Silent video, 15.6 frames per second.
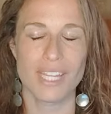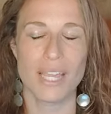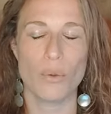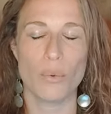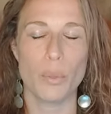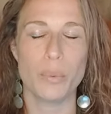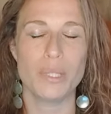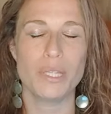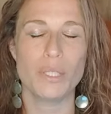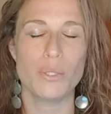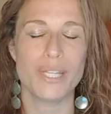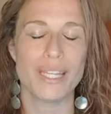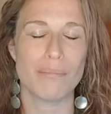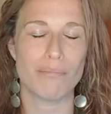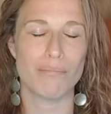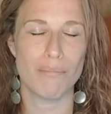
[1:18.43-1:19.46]
And we will look
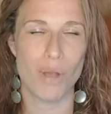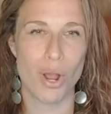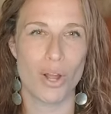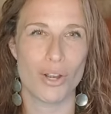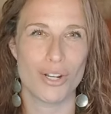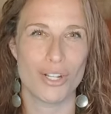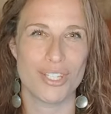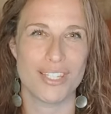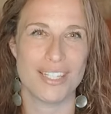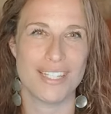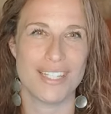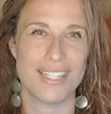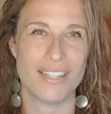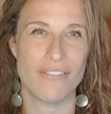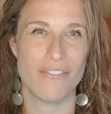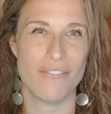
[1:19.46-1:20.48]
at Mars. This
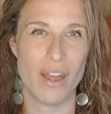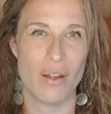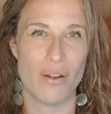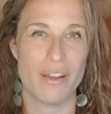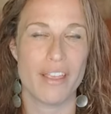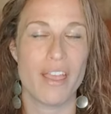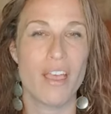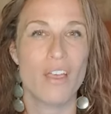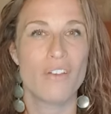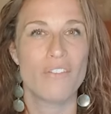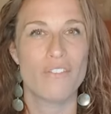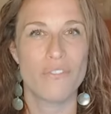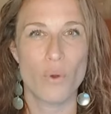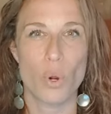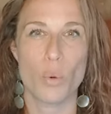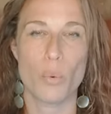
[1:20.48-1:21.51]
is a very
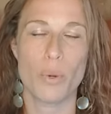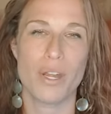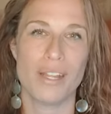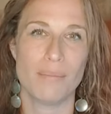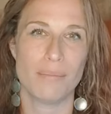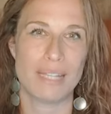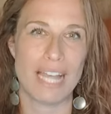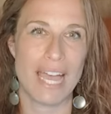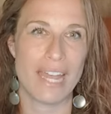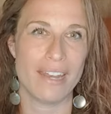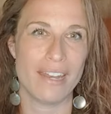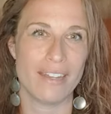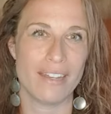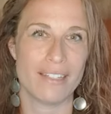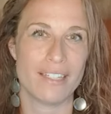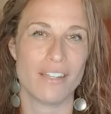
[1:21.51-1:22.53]
forwarding
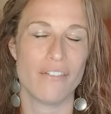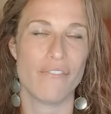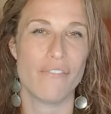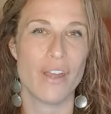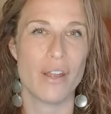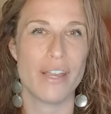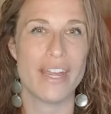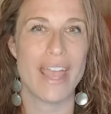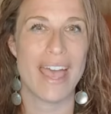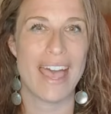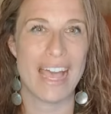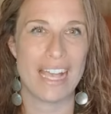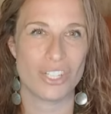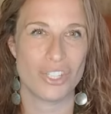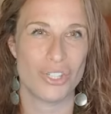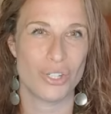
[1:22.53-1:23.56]
planet, very
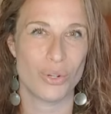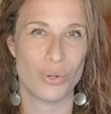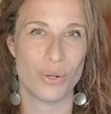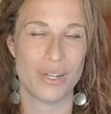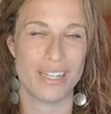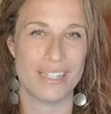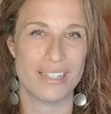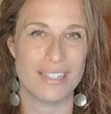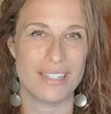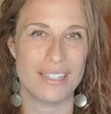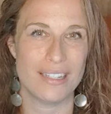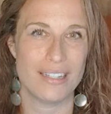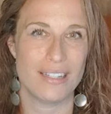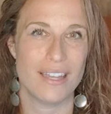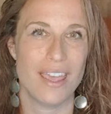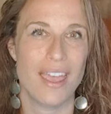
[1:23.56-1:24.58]

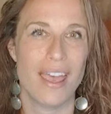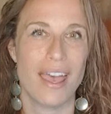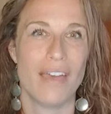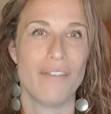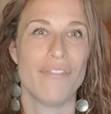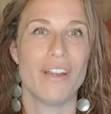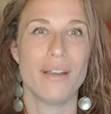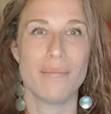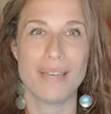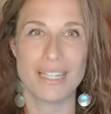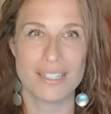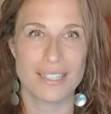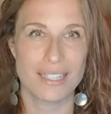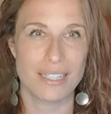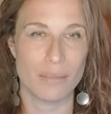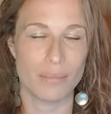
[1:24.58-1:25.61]
action-oriented and very
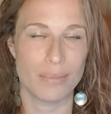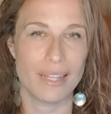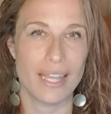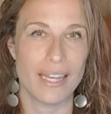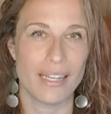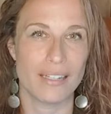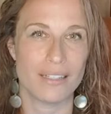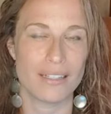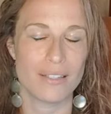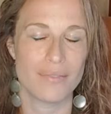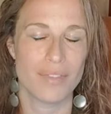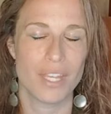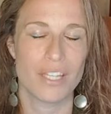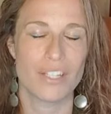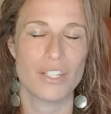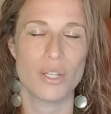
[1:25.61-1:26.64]
masculine planet.
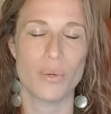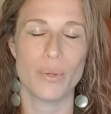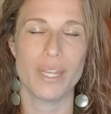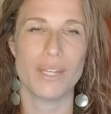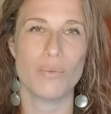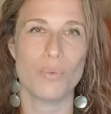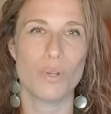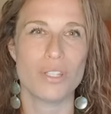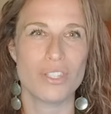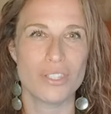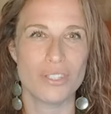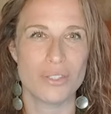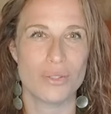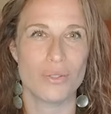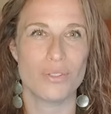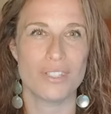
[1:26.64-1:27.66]
So it wants
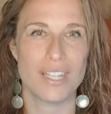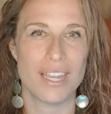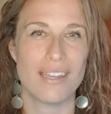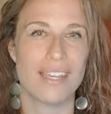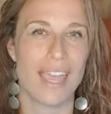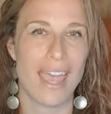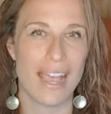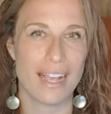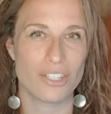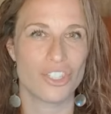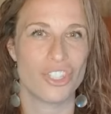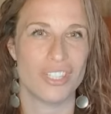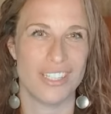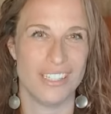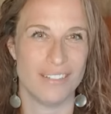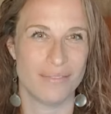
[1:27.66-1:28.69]
to take
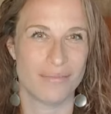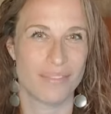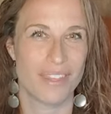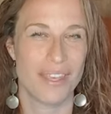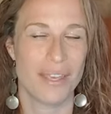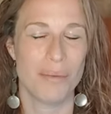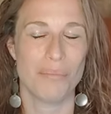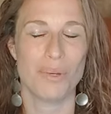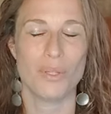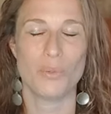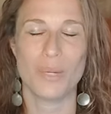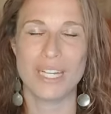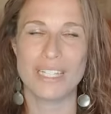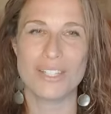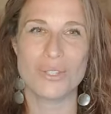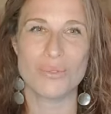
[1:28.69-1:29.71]
action, but
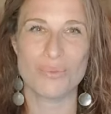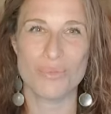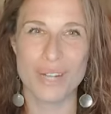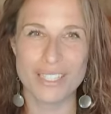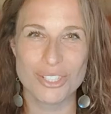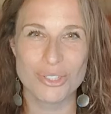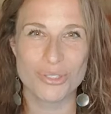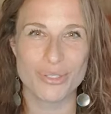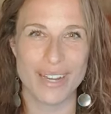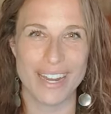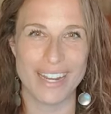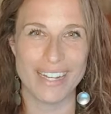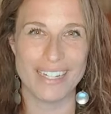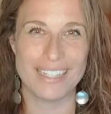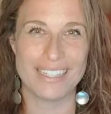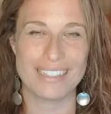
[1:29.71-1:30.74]
when it's
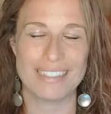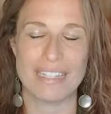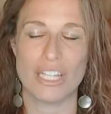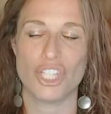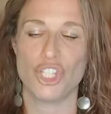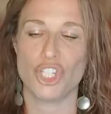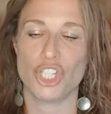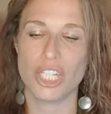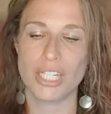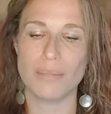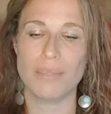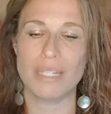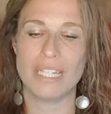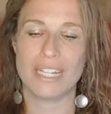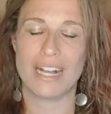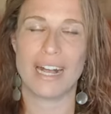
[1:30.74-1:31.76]
retrograde, you're going to
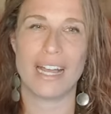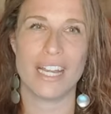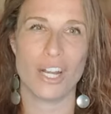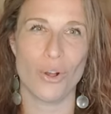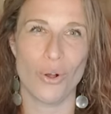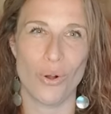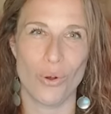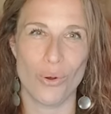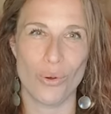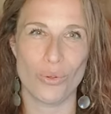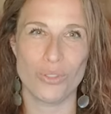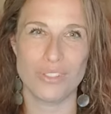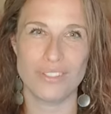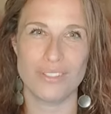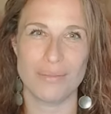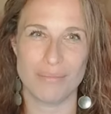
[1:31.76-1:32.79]
be kind of
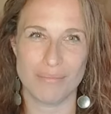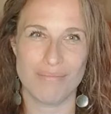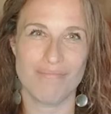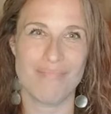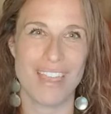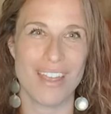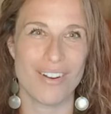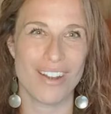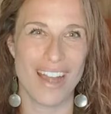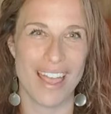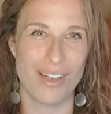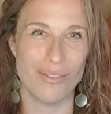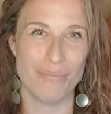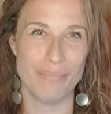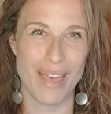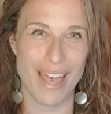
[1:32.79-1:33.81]

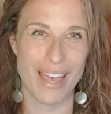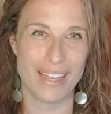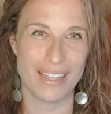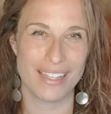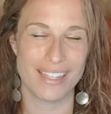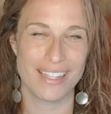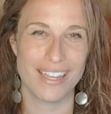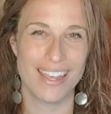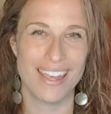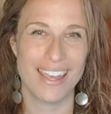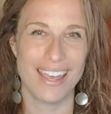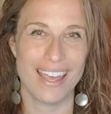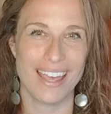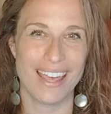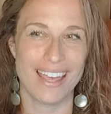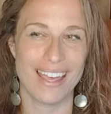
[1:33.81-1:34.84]
held back,
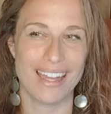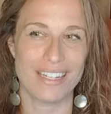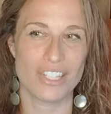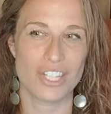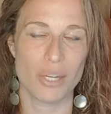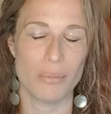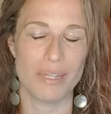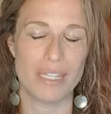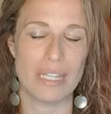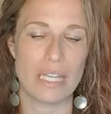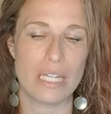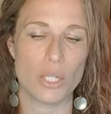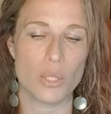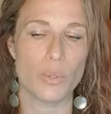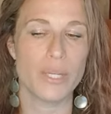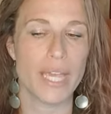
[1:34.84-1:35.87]
and it's going to be
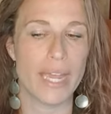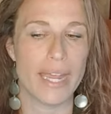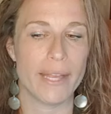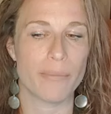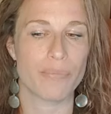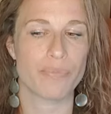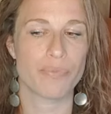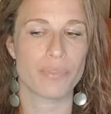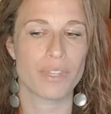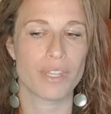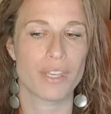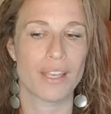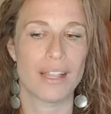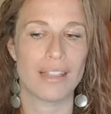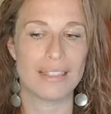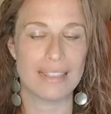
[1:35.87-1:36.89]
like, okay,
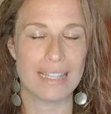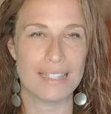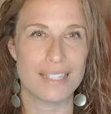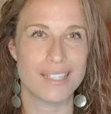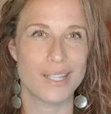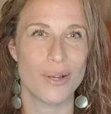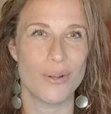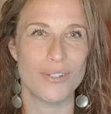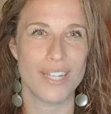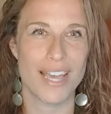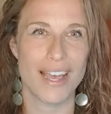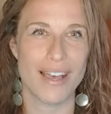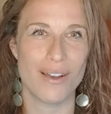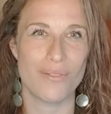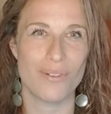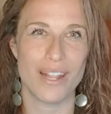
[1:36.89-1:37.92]
let's slow
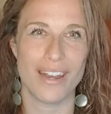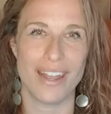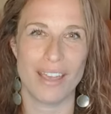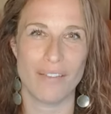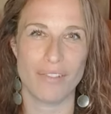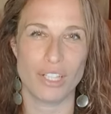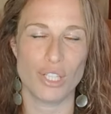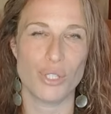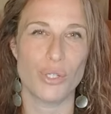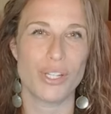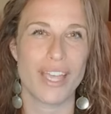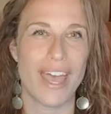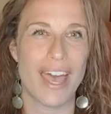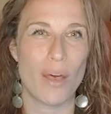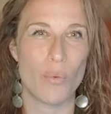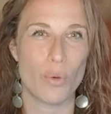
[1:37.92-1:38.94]
down and have a
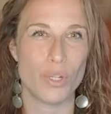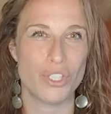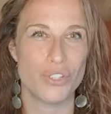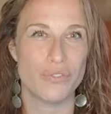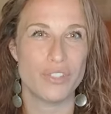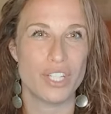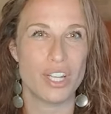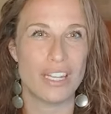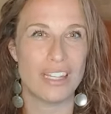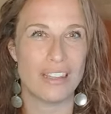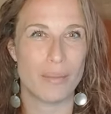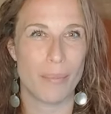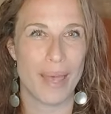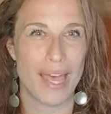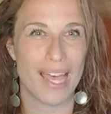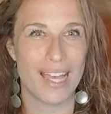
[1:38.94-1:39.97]
look at what you've done in
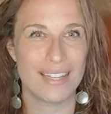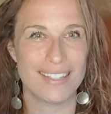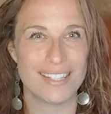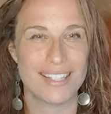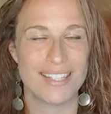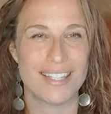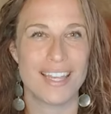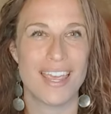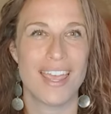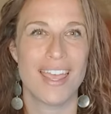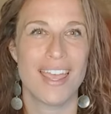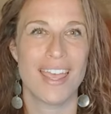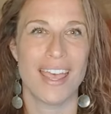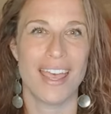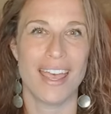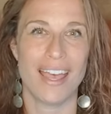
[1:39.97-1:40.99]
the past
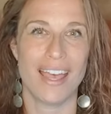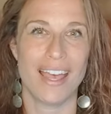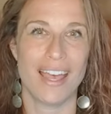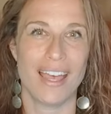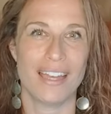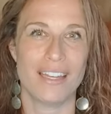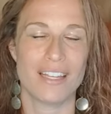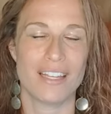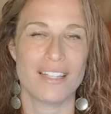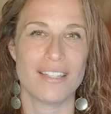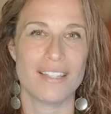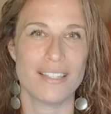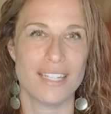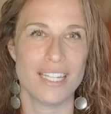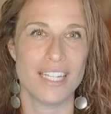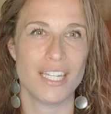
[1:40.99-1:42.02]
and
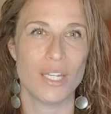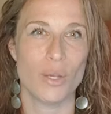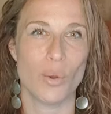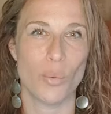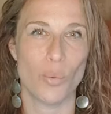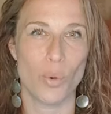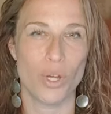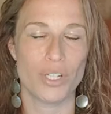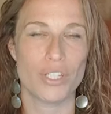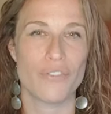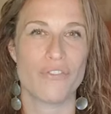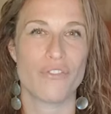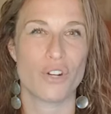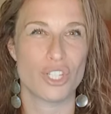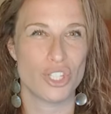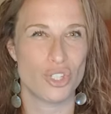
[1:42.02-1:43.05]
see
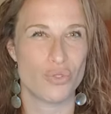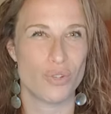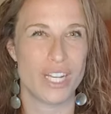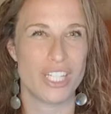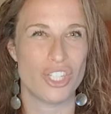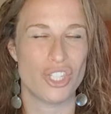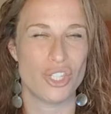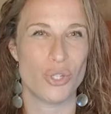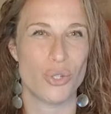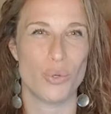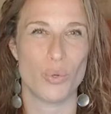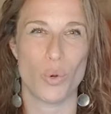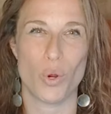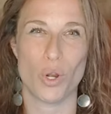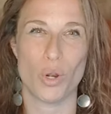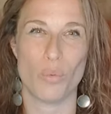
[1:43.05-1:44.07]
what frustrates
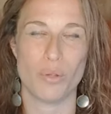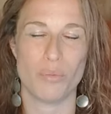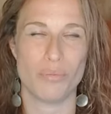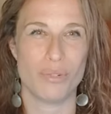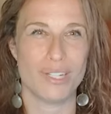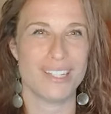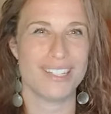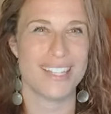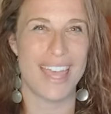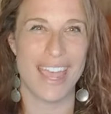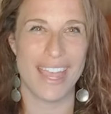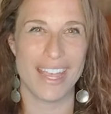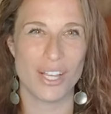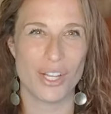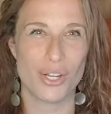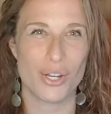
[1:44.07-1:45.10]
you or what brings
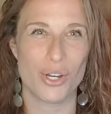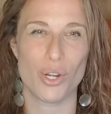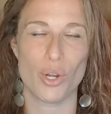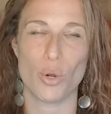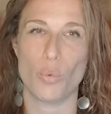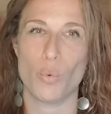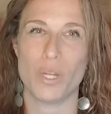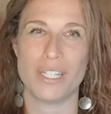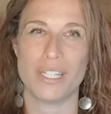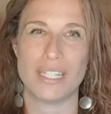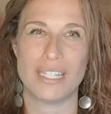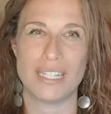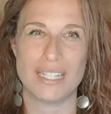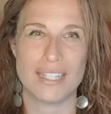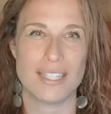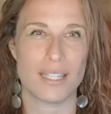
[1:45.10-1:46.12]
anger or what
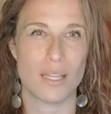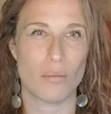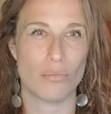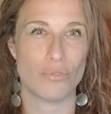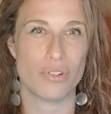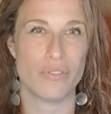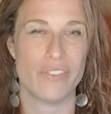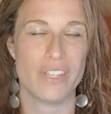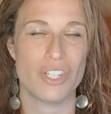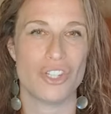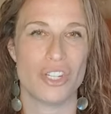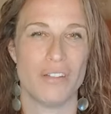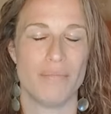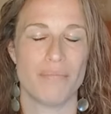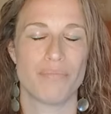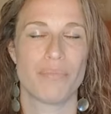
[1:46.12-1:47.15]
needs some
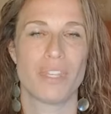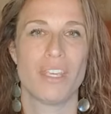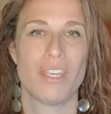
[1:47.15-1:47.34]
revision.